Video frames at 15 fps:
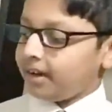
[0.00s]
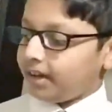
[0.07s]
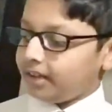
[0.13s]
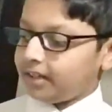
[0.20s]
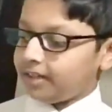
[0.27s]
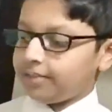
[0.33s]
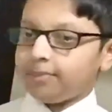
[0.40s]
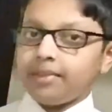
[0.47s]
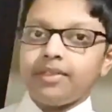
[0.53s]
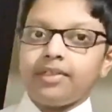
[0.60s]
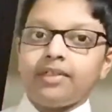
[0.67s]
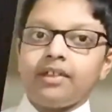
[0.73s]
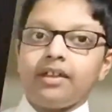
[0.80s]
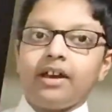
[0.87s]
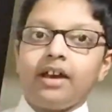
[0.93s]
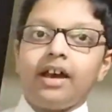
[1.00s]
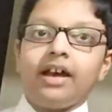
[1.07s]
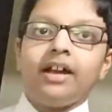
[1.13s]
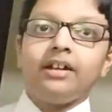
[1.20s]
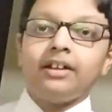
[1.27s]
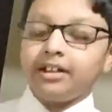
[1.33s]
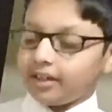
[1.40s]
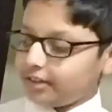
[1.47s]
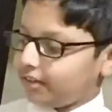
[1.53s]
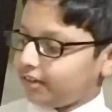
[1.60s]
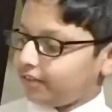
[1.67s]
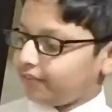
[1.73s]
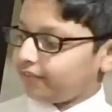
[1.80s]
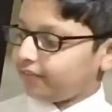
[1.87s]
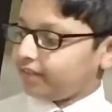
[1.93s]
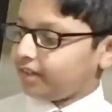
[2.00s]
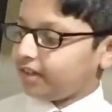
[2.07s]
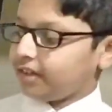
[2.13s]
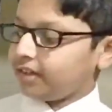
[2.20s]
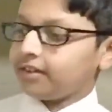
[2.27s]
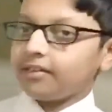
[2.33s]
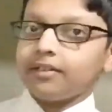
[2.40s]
and dismiss and turn off the